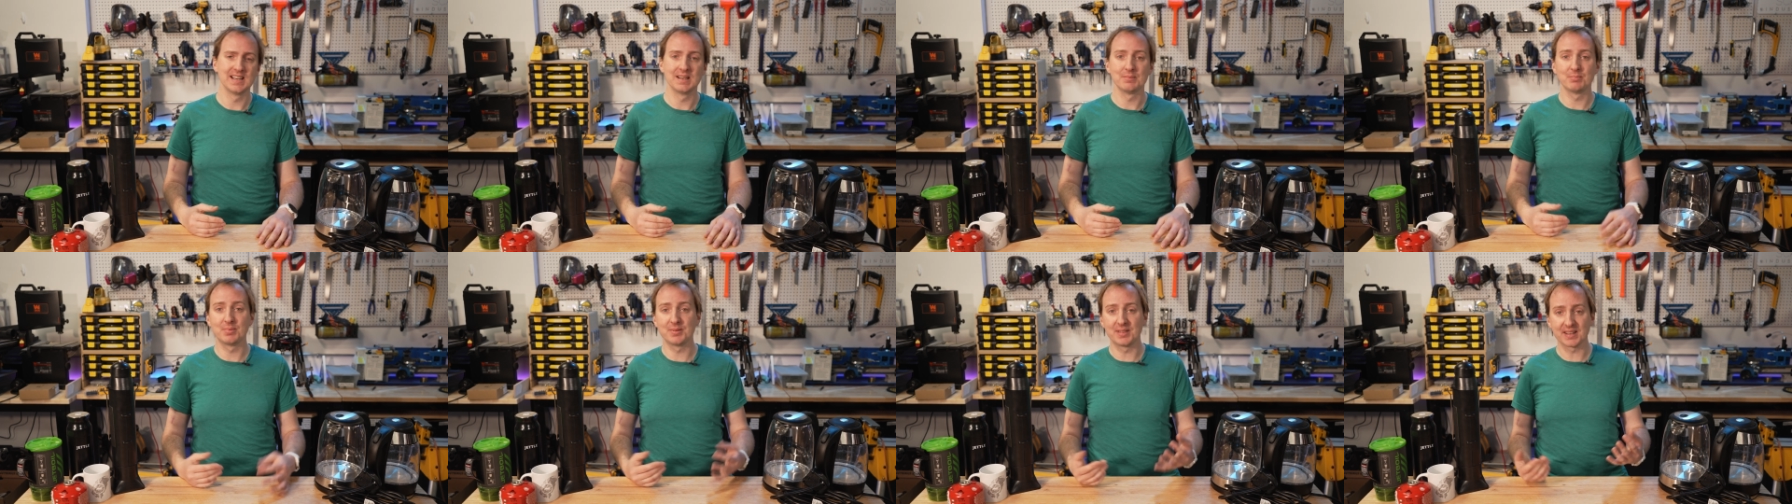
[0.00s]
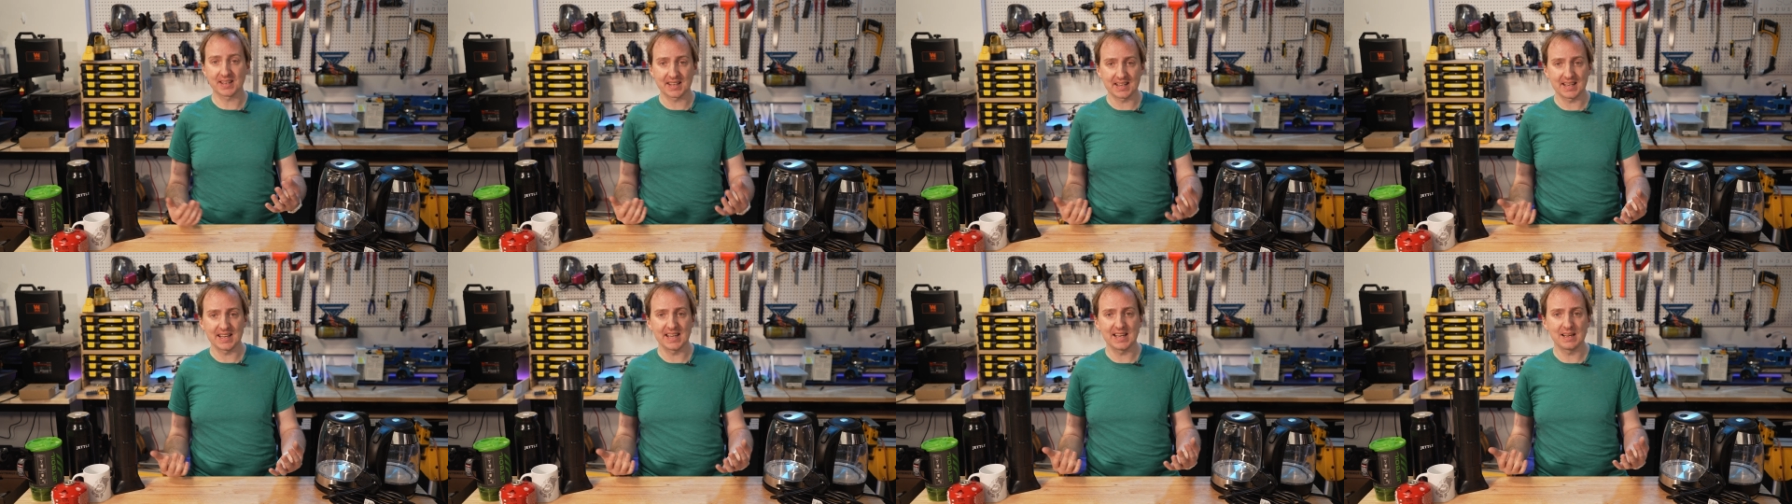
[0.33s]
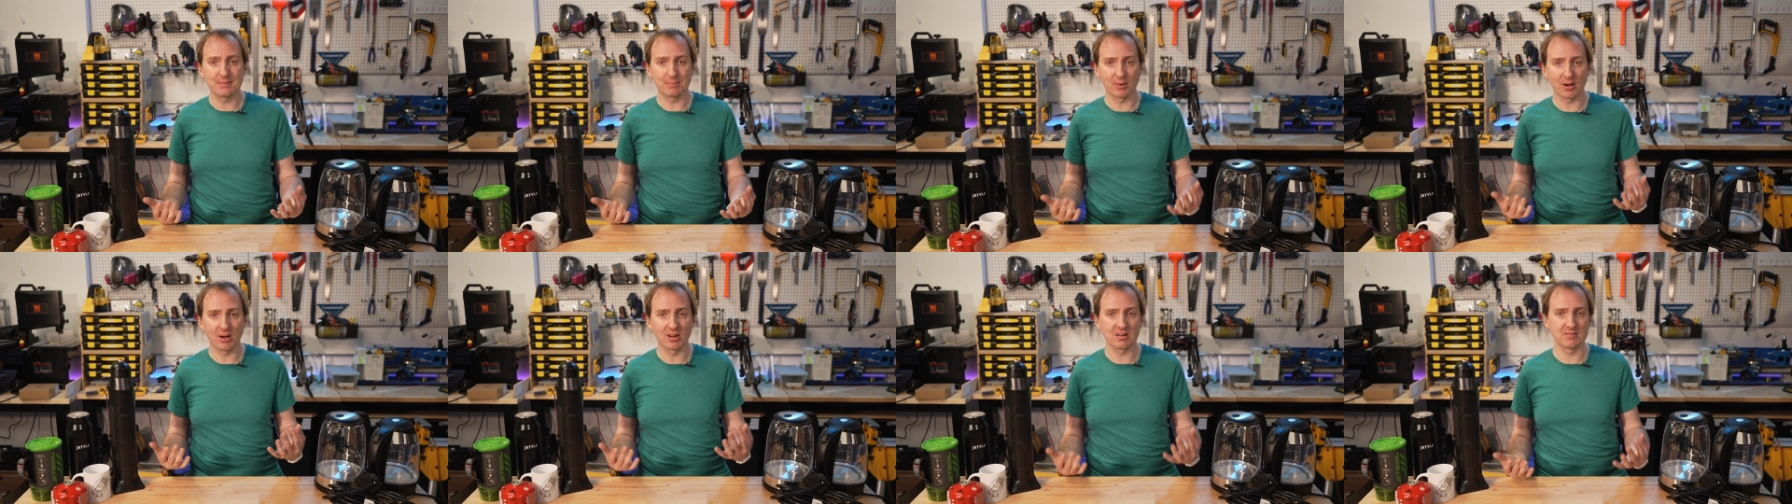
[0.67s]
But the key
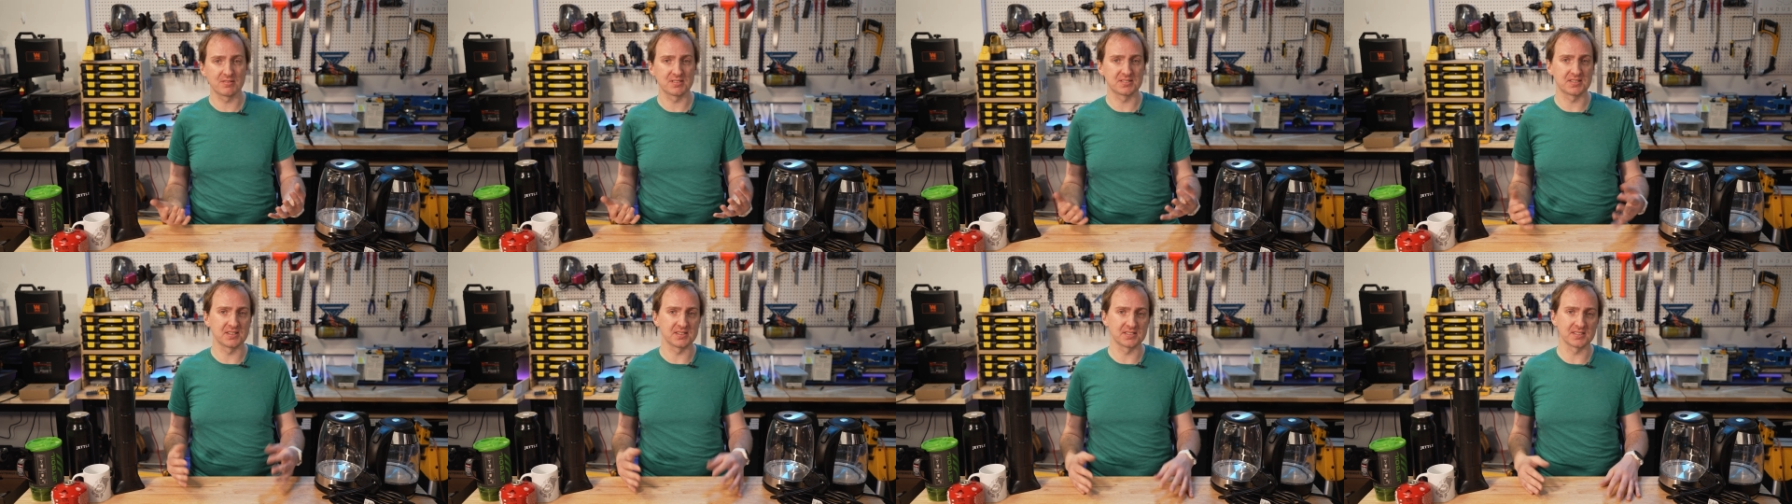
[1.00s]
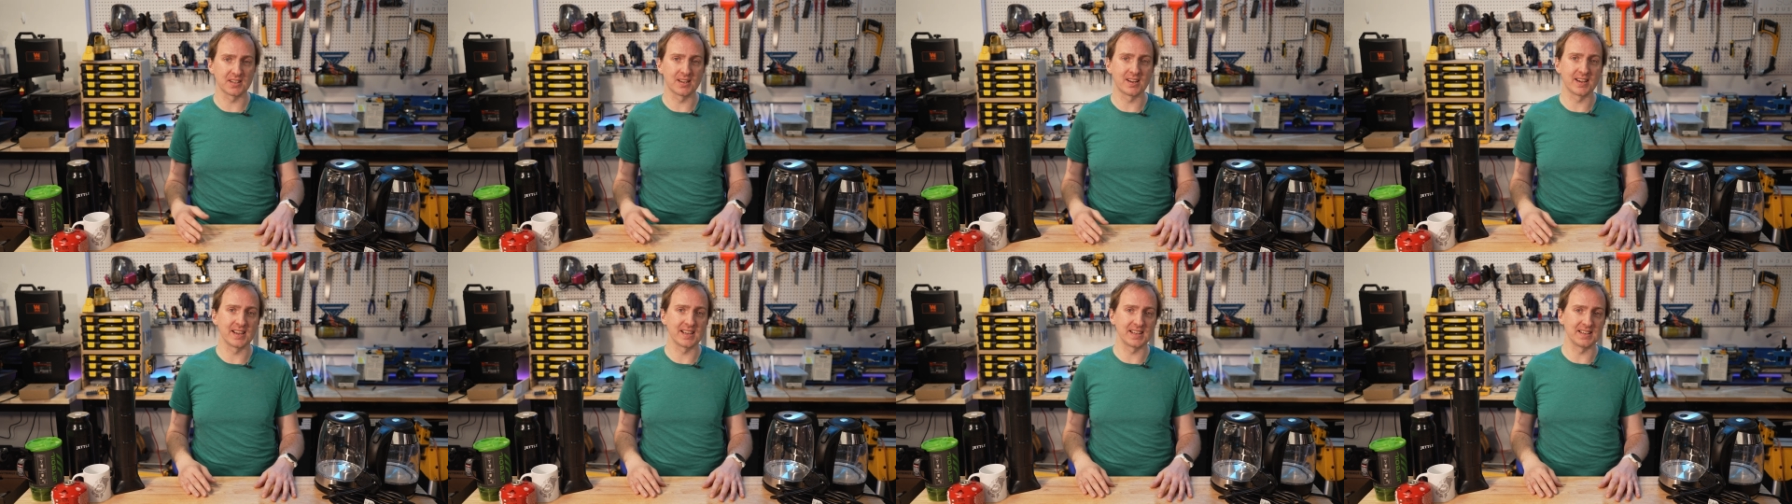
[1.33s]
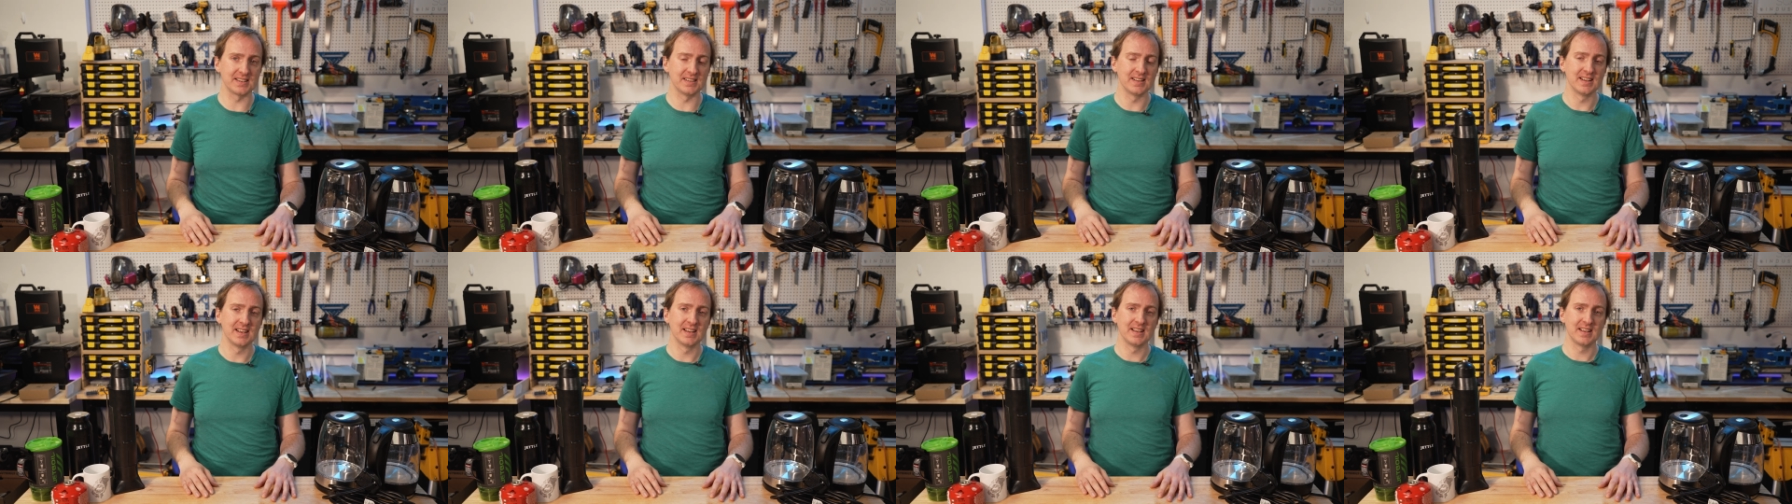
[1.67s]
part of its
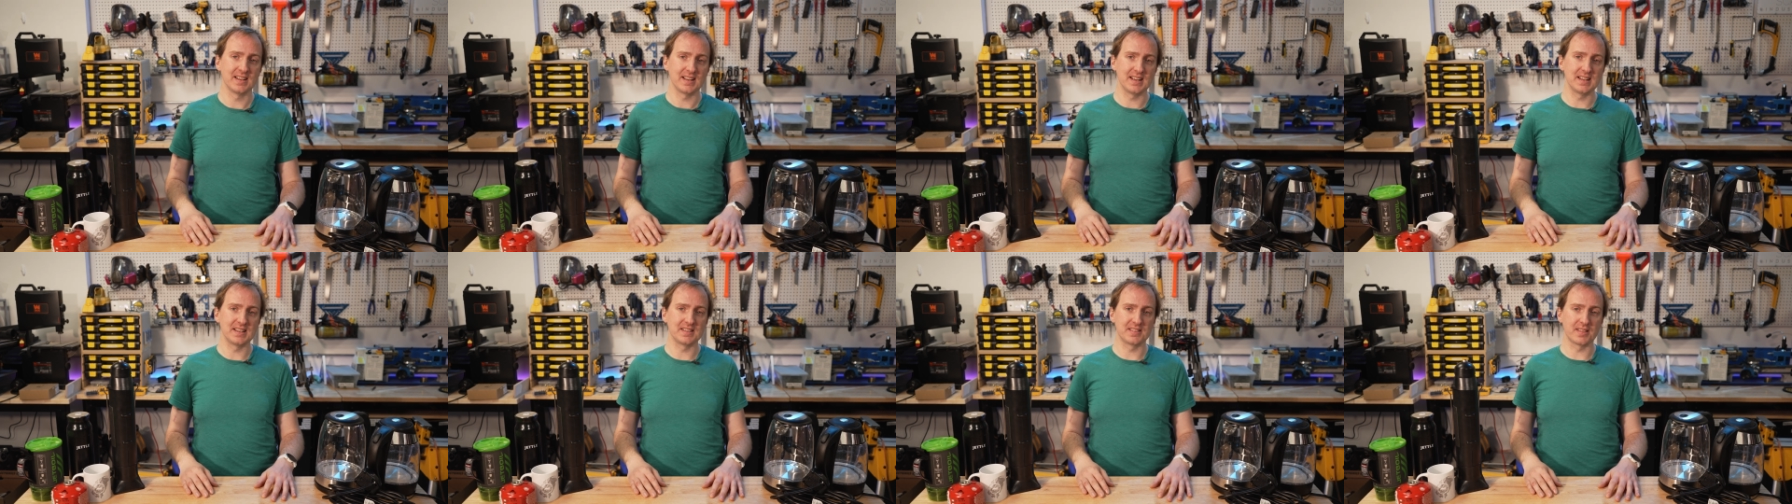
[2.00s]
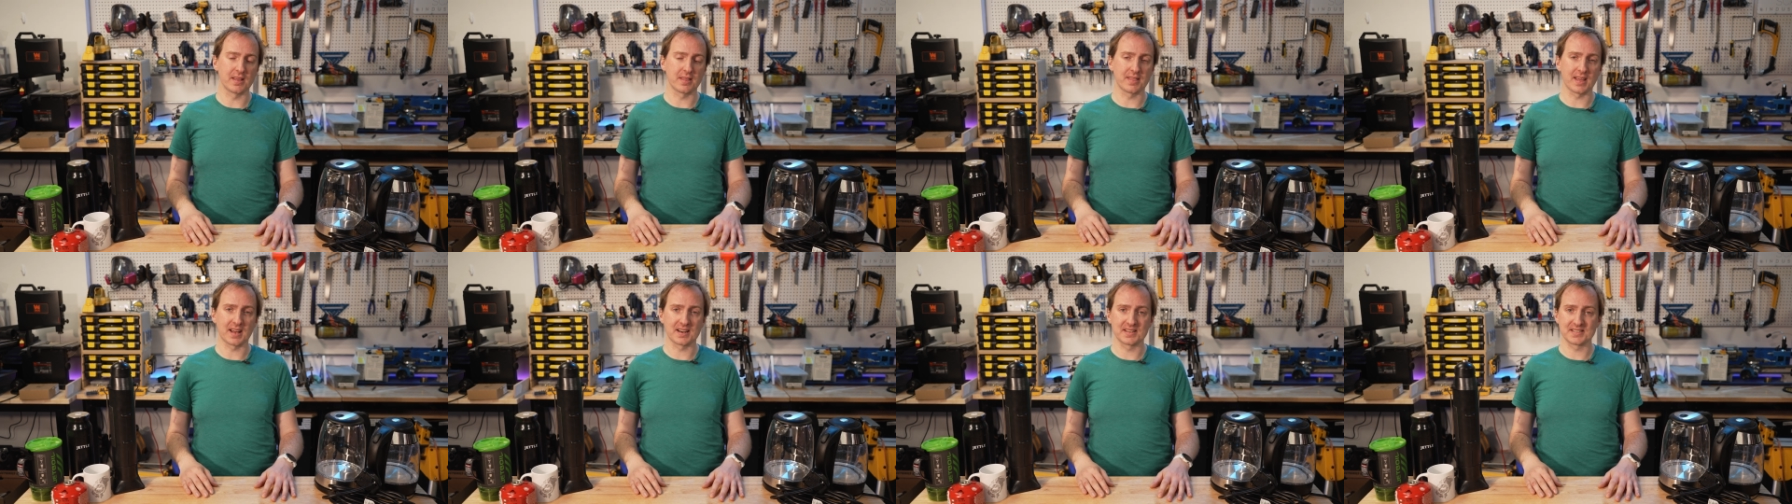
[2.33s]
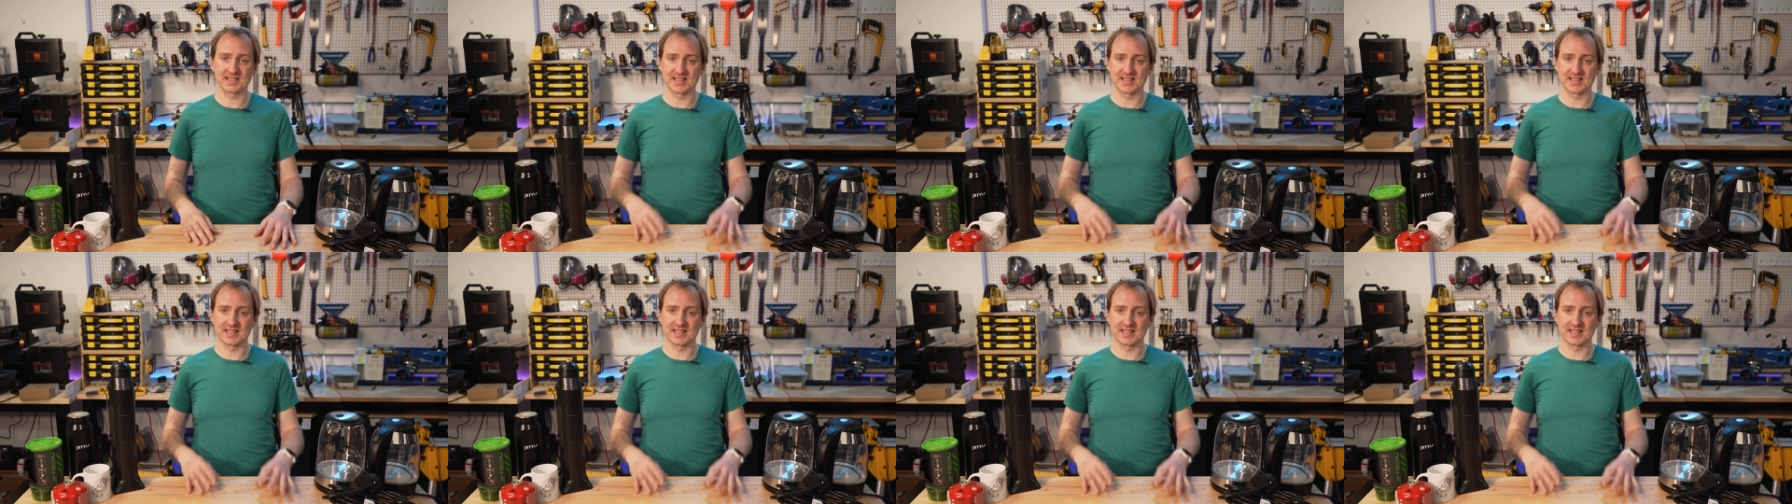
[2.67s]
design is that that is